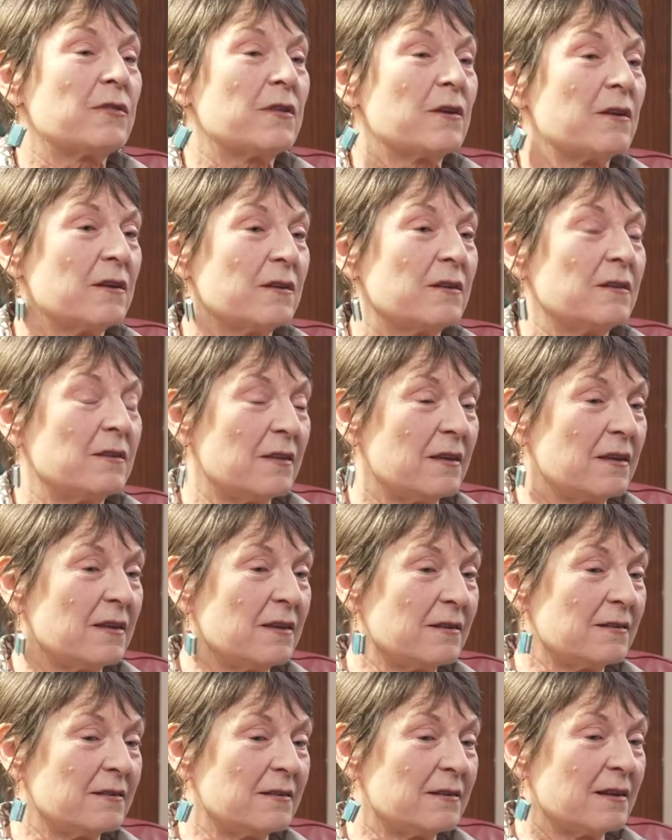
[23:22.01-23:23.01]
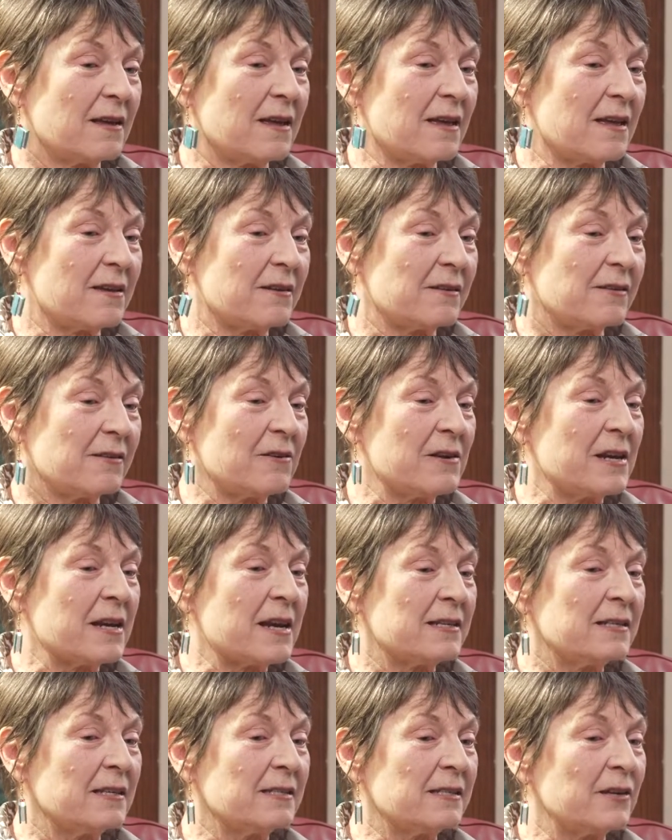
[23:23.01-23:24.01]
the early
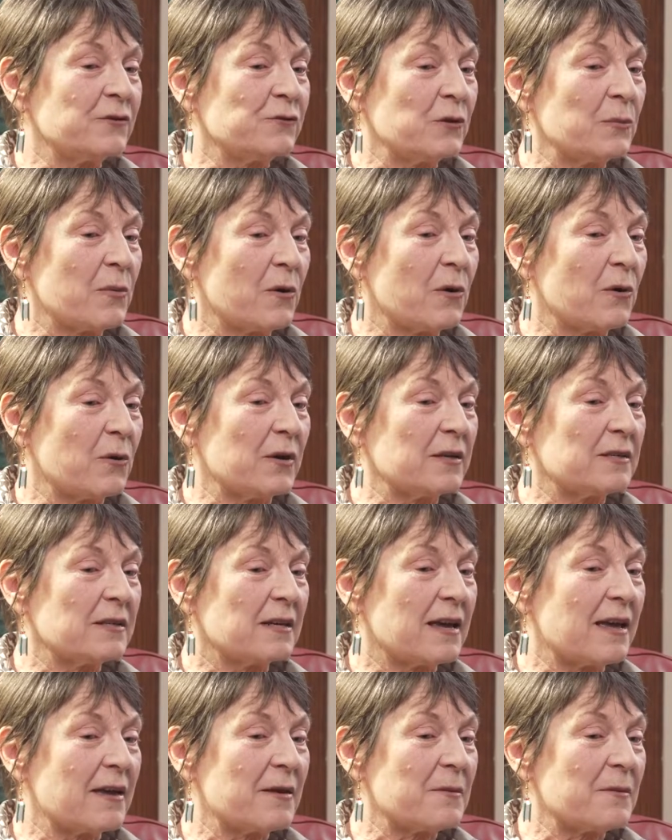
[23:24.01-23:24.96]
19th century poet,